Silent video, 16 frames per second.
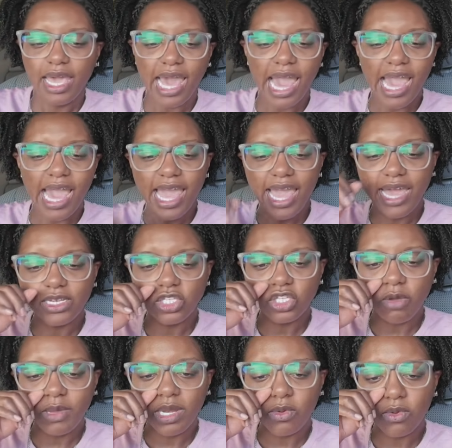I had
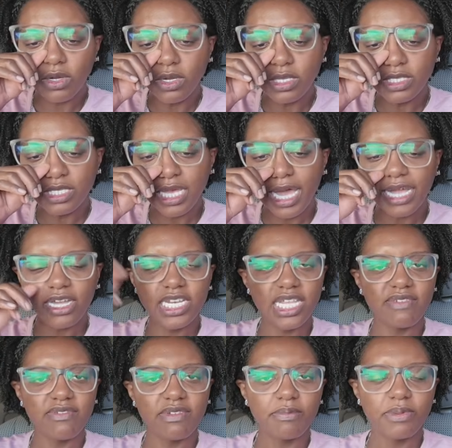so many rolls, I
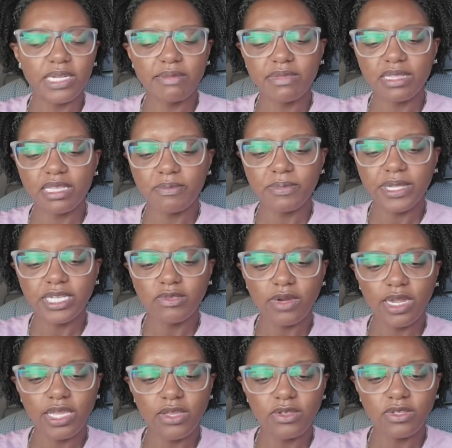couldn't even put them in the place
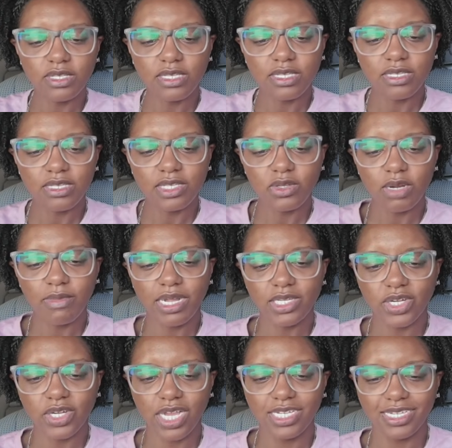where I used to store my
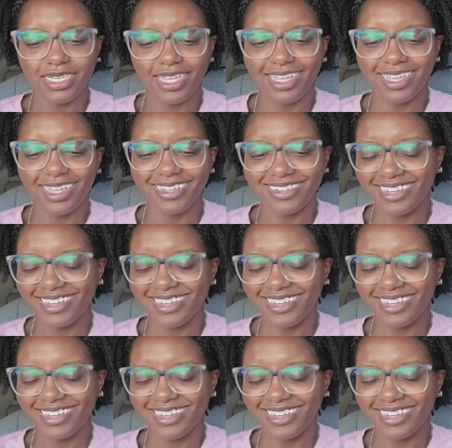trash can.